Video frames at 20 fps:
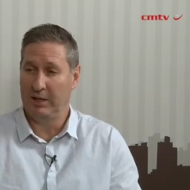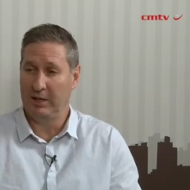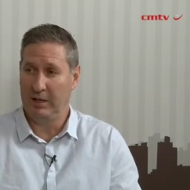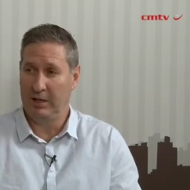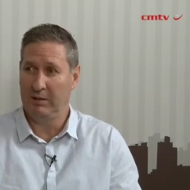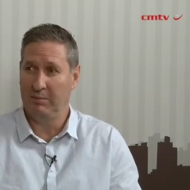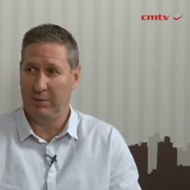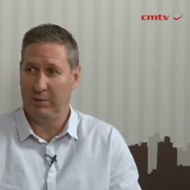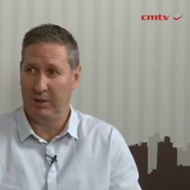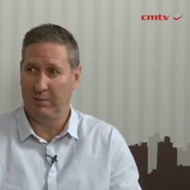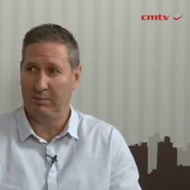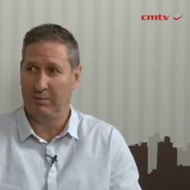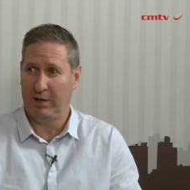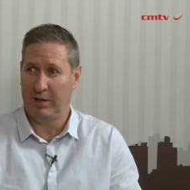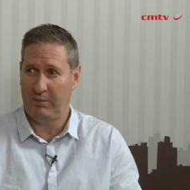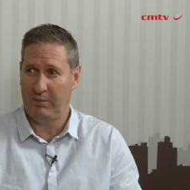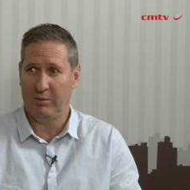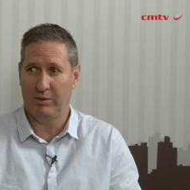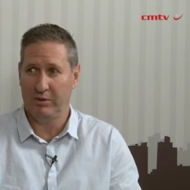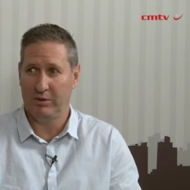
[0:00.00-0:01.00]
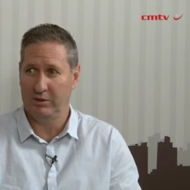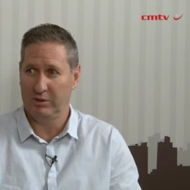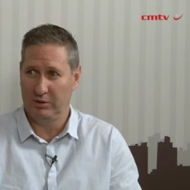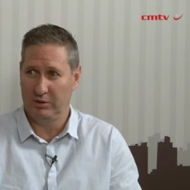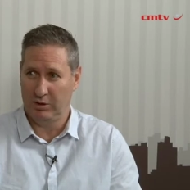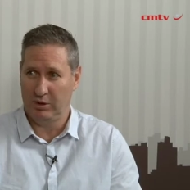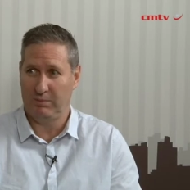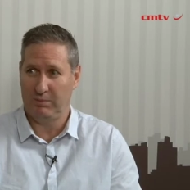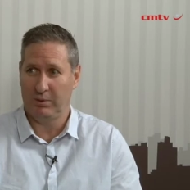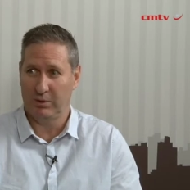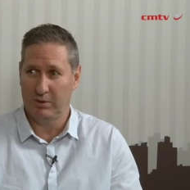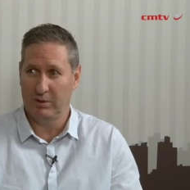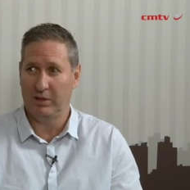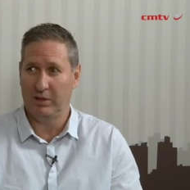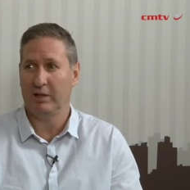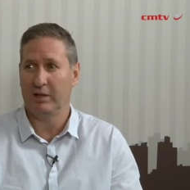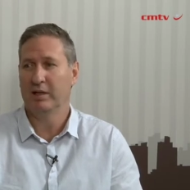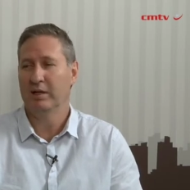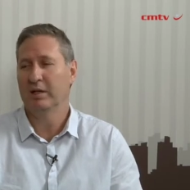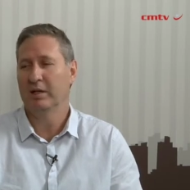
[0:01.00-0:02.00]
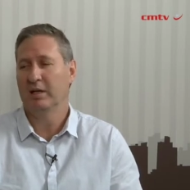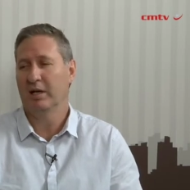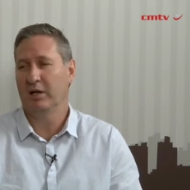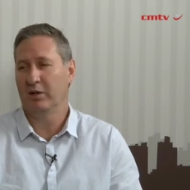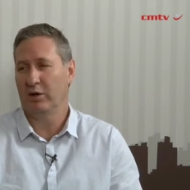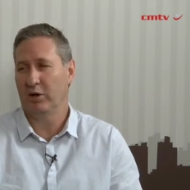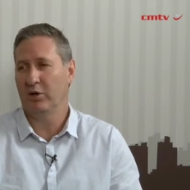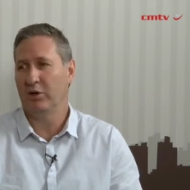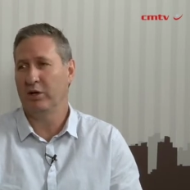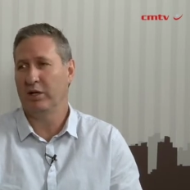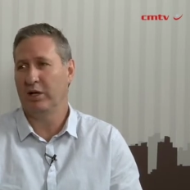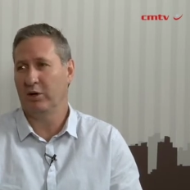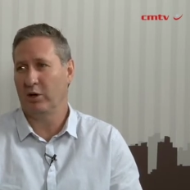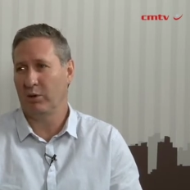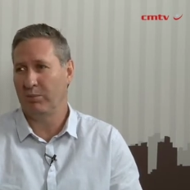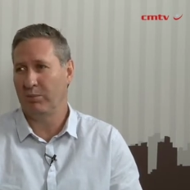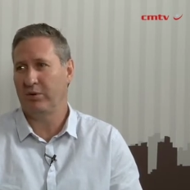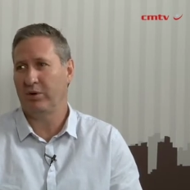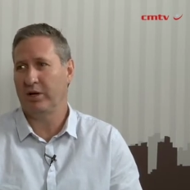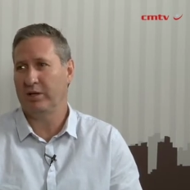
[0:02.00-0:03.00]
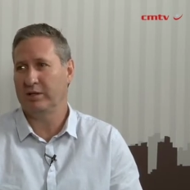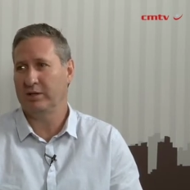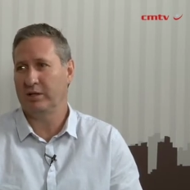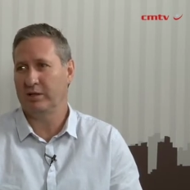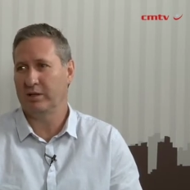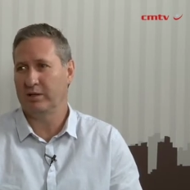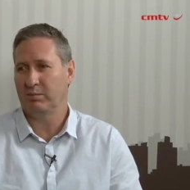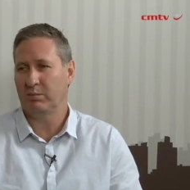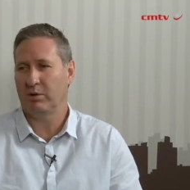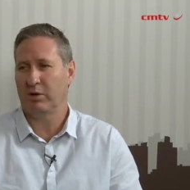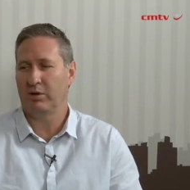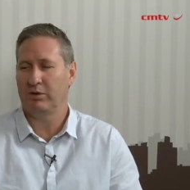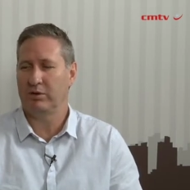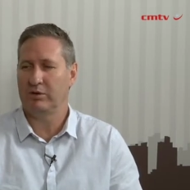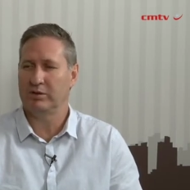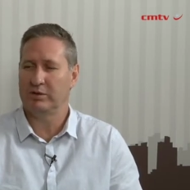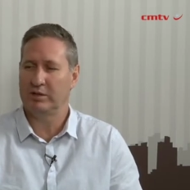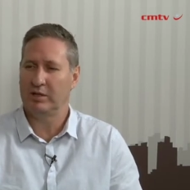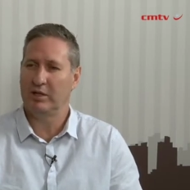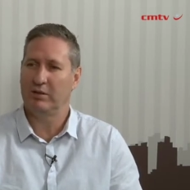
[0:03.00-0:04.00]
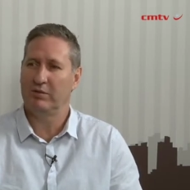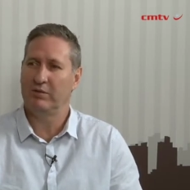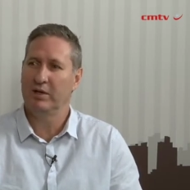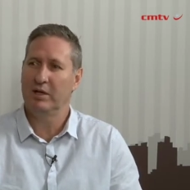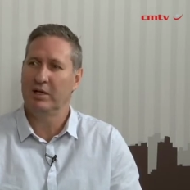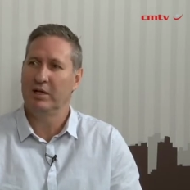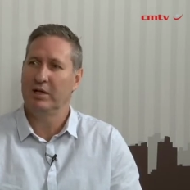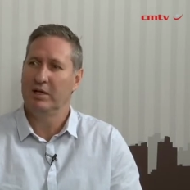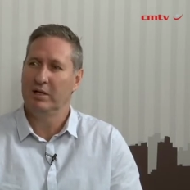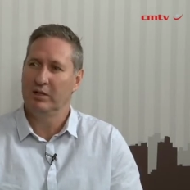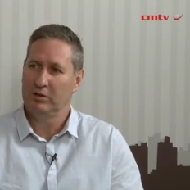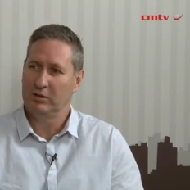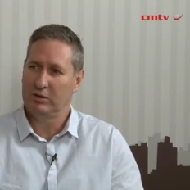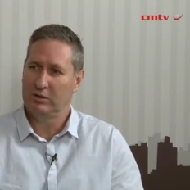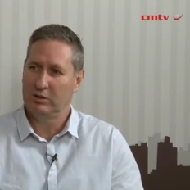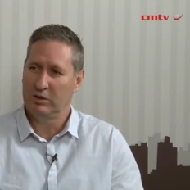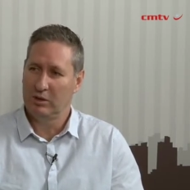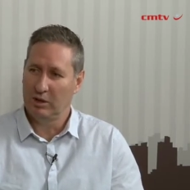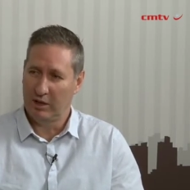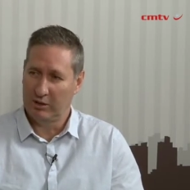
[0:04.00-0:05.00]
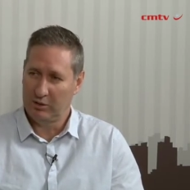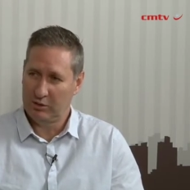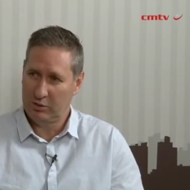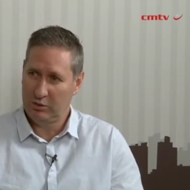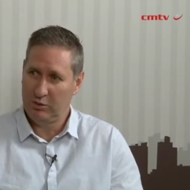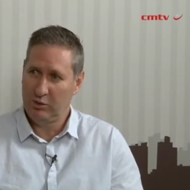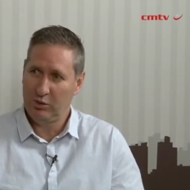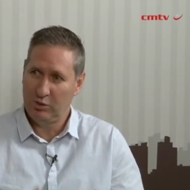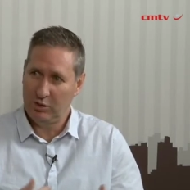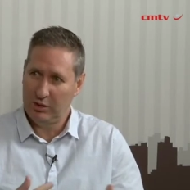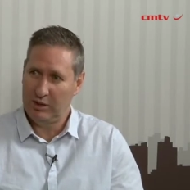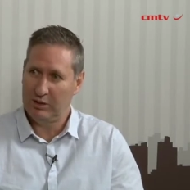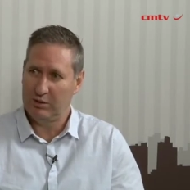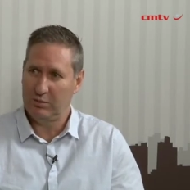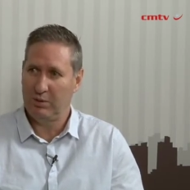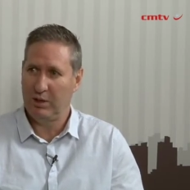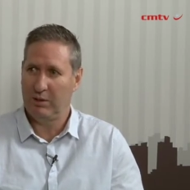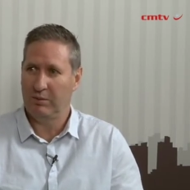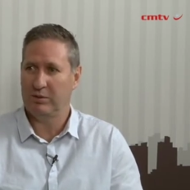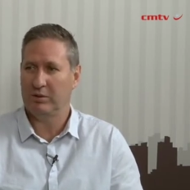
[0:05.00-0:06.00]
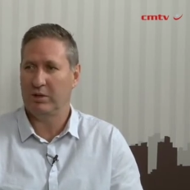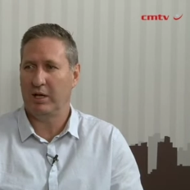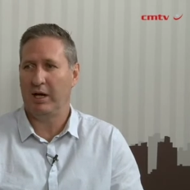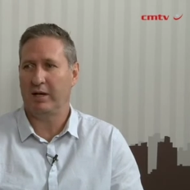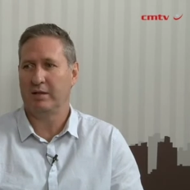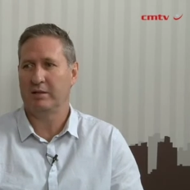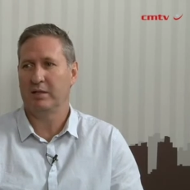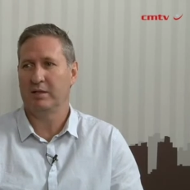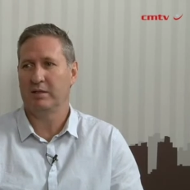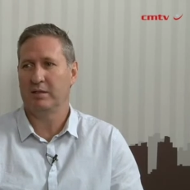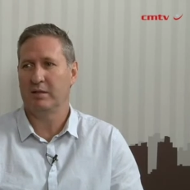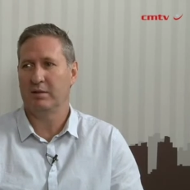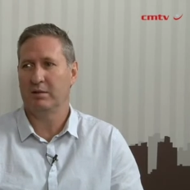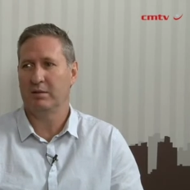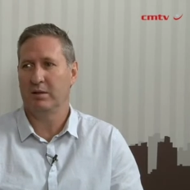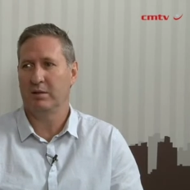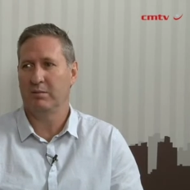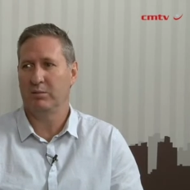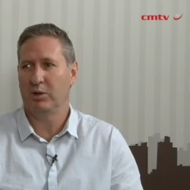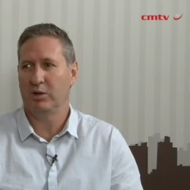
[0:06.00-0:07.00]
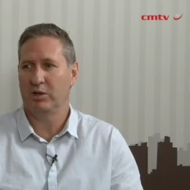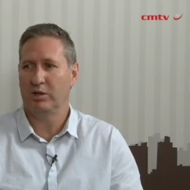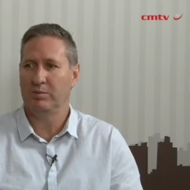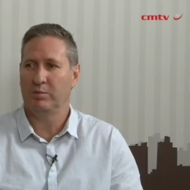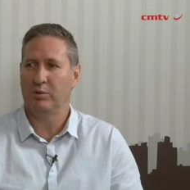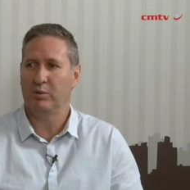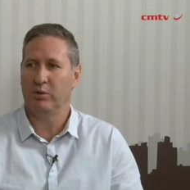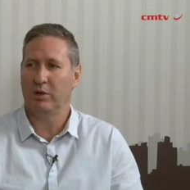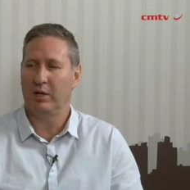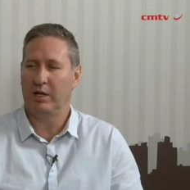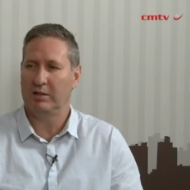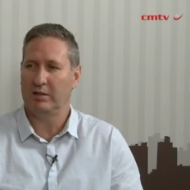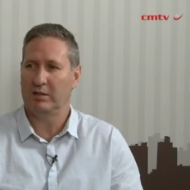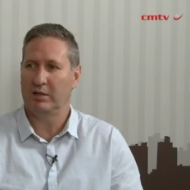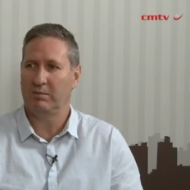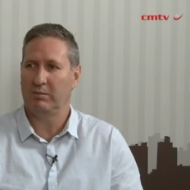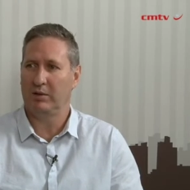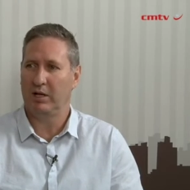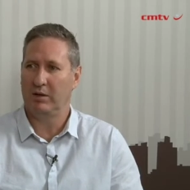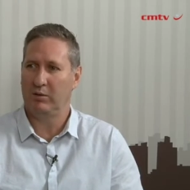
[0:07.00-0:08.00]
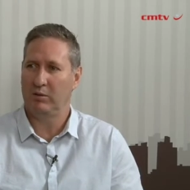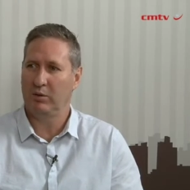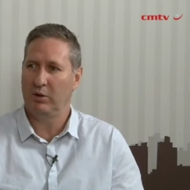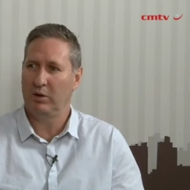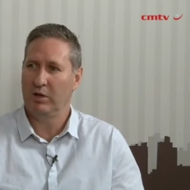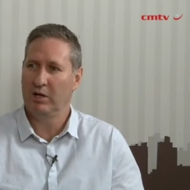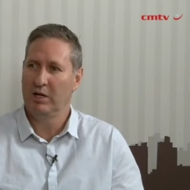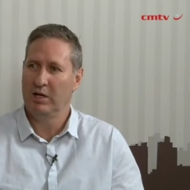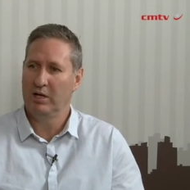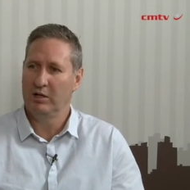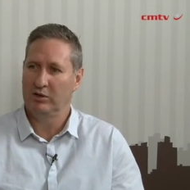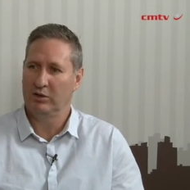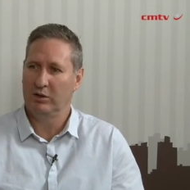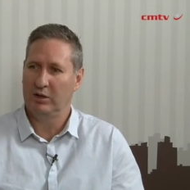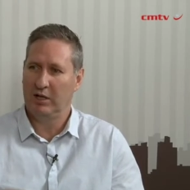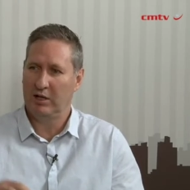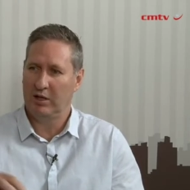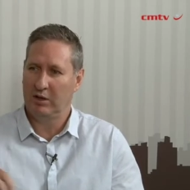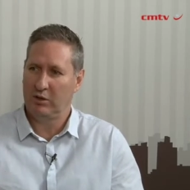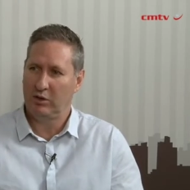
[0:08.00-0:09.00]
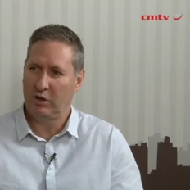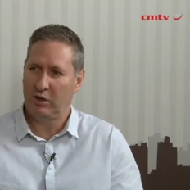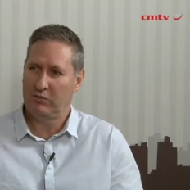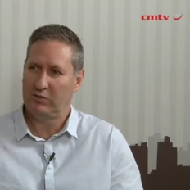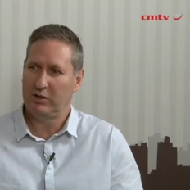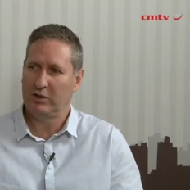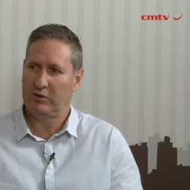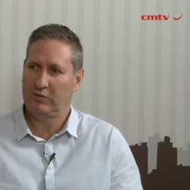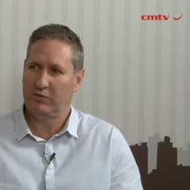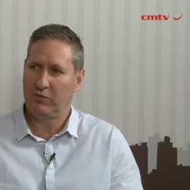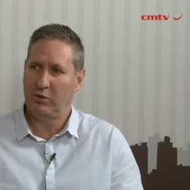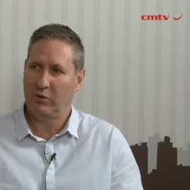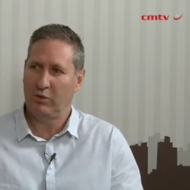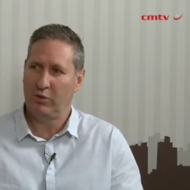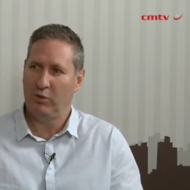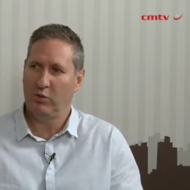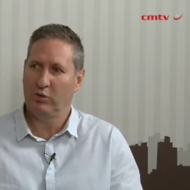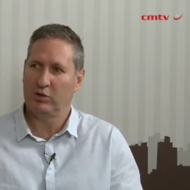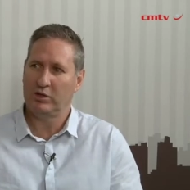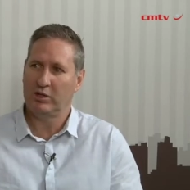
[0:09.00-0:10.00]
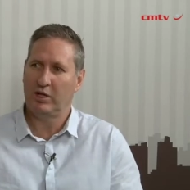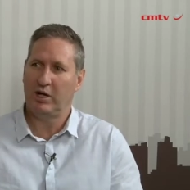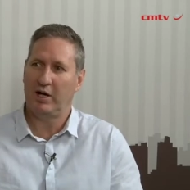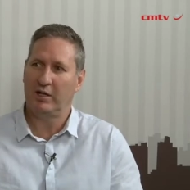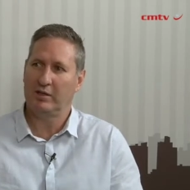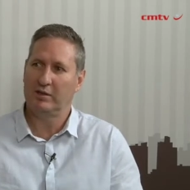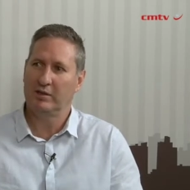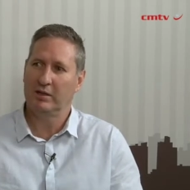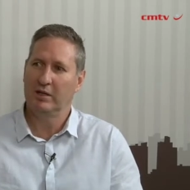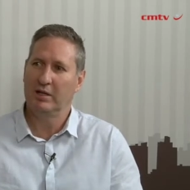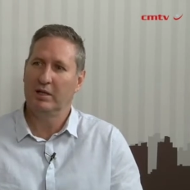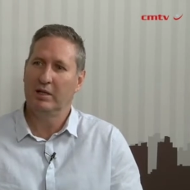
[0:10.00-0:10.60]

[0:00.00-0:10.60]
independent power producer. You're not building and owning and operating this plant yourself. Two, you need to be able to access the municipal or Eskom network to get it, not just for your site,